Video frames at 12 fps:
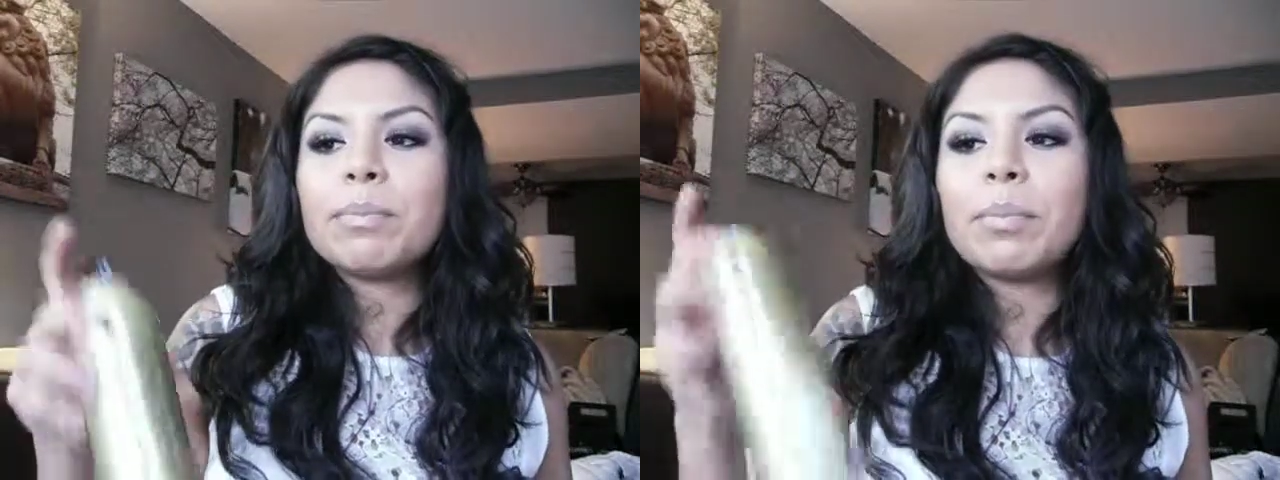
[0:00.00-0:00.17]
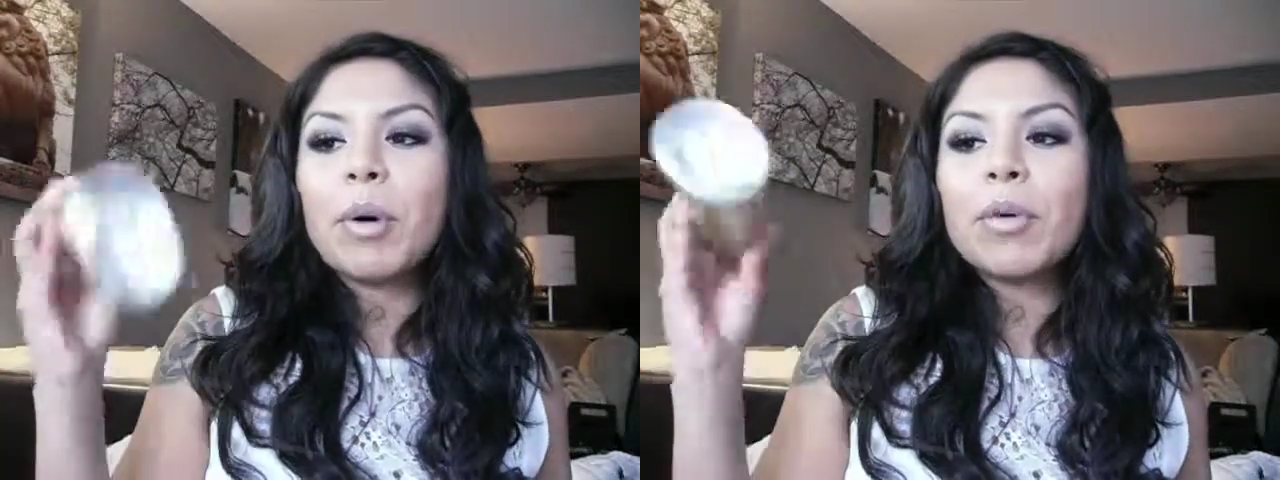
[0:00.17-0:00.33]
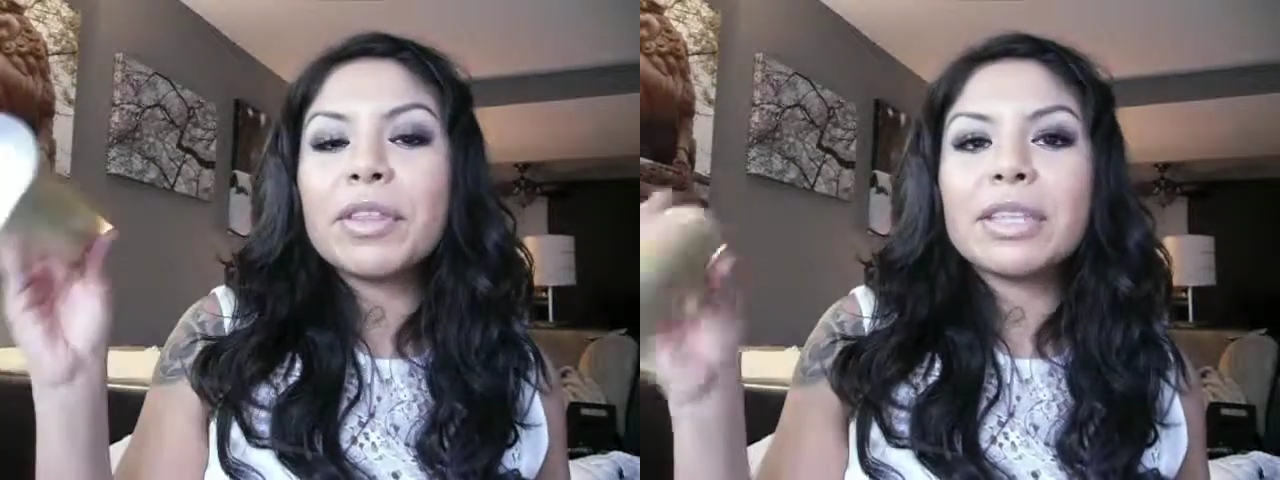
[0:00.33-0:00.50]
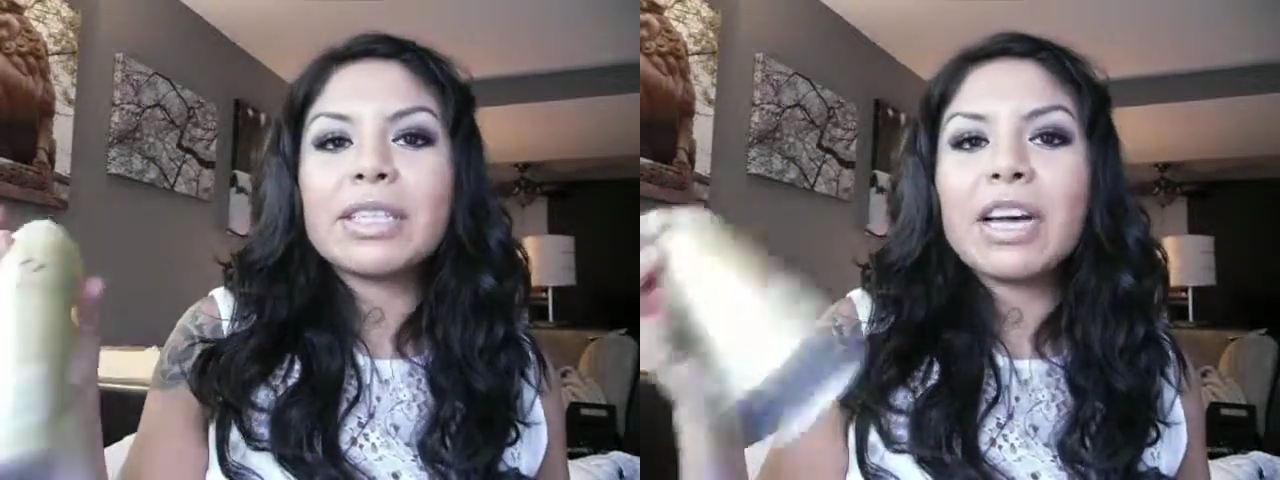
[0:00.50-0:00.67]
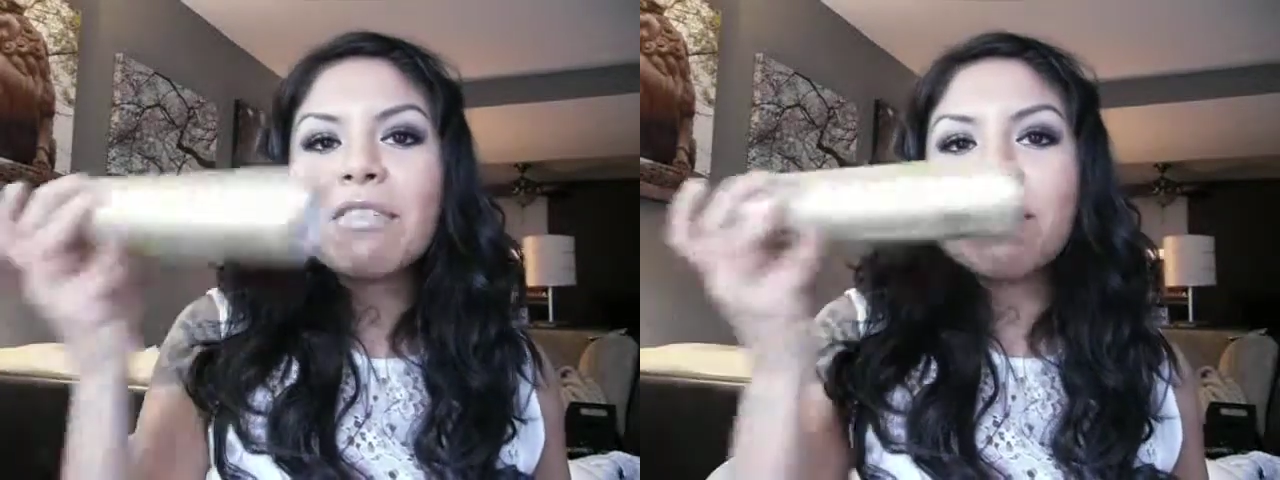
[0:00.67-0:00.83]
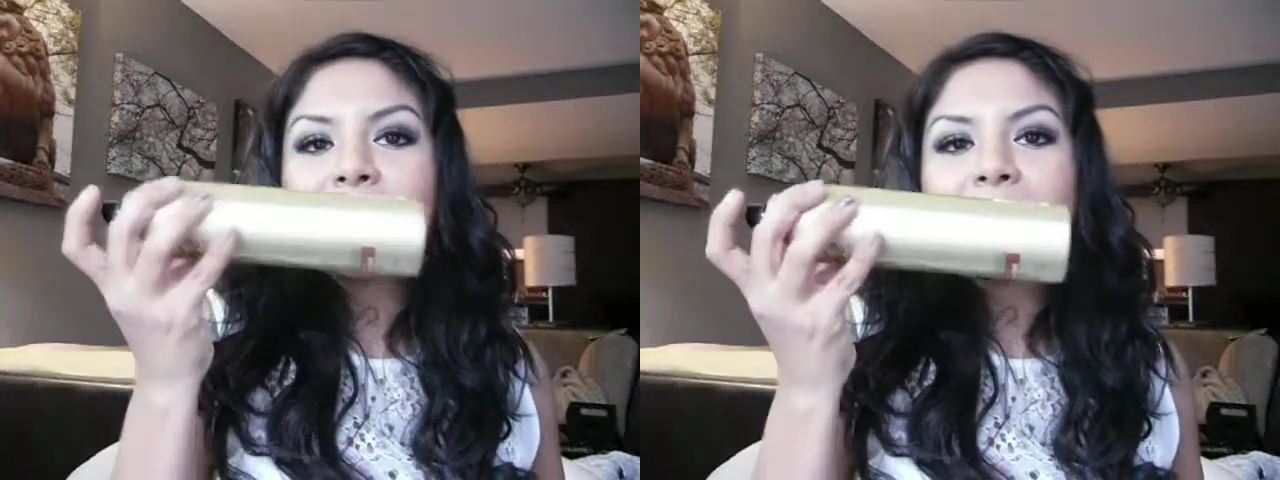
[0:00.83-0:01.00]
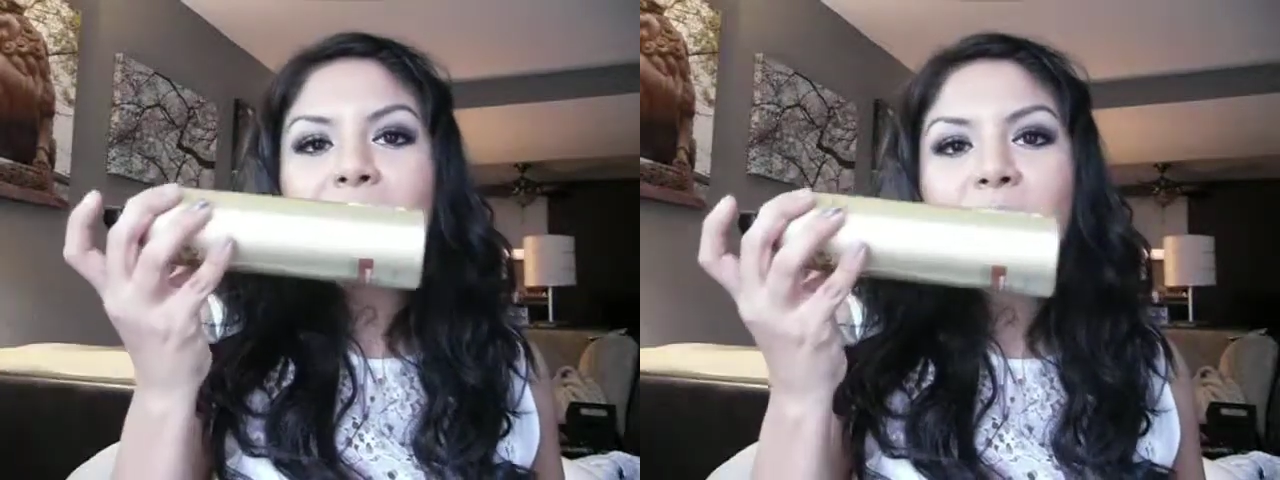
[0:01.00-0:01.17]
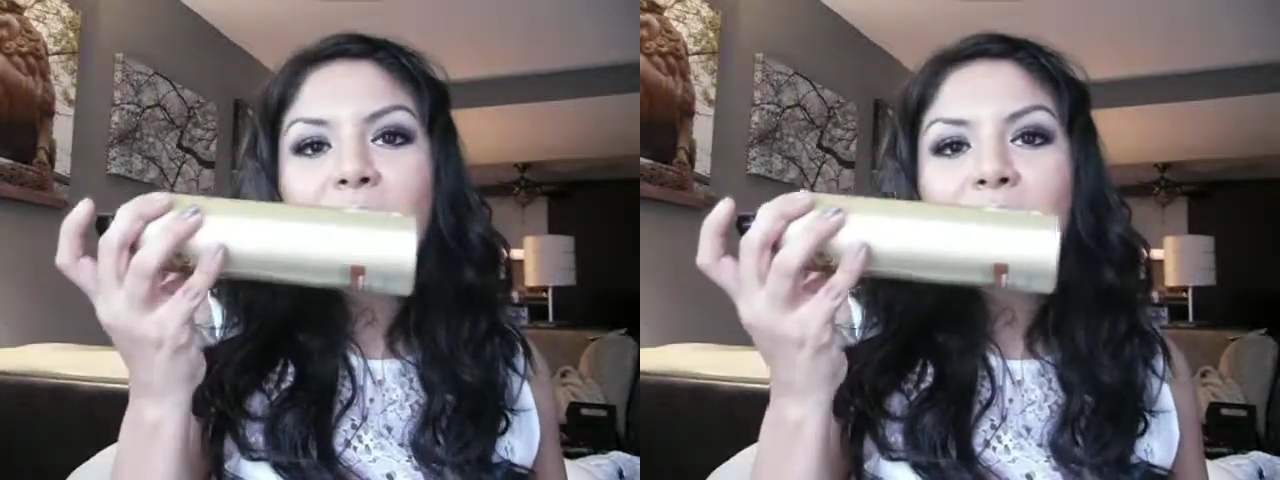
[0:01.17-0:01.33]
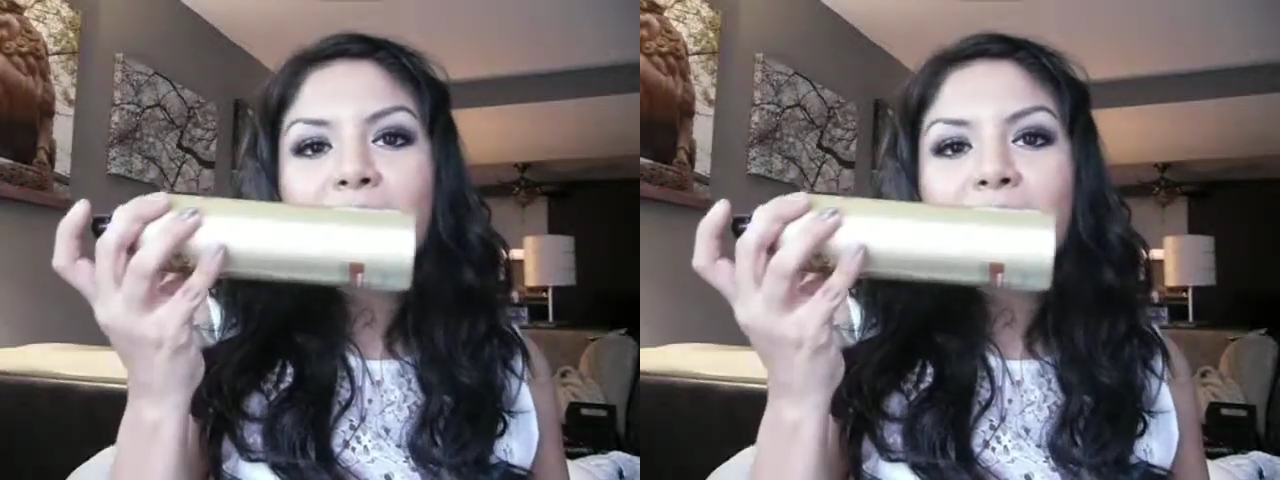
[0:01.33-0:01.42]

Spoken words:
Both the Dove and this one,